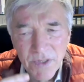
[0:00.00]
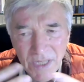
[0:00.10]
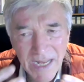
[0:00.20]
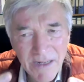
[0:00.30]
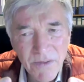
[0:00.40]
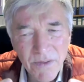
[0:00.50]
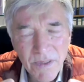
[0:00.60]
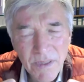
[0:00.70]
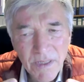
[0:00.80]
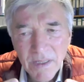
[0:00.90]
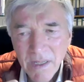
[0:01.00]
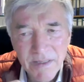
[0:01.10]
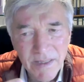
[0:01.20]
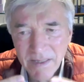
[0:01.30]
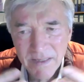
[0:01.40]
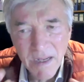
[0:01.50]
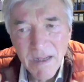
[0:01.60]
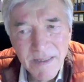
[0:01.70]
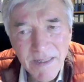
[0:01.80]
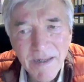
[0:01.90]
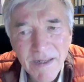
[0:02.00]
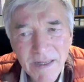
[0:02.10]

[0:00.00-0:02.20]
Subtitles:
childhood is a disaster.